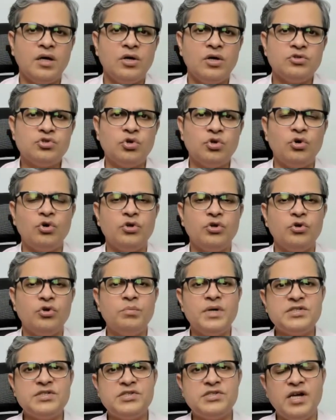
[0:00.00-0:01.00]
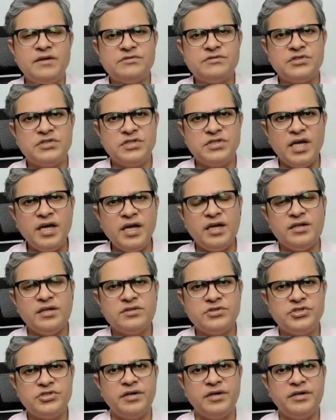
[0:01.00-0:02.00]
So, you must have
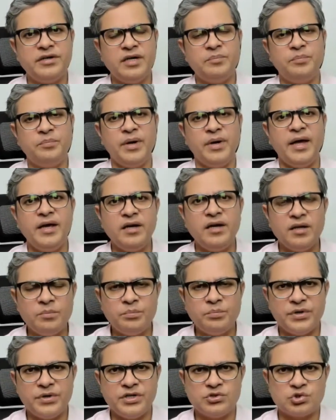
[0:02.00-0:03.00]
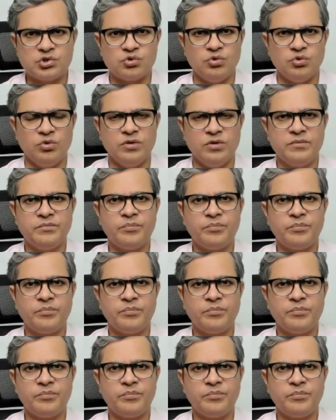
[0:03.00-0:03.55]
seen children playing in preschool.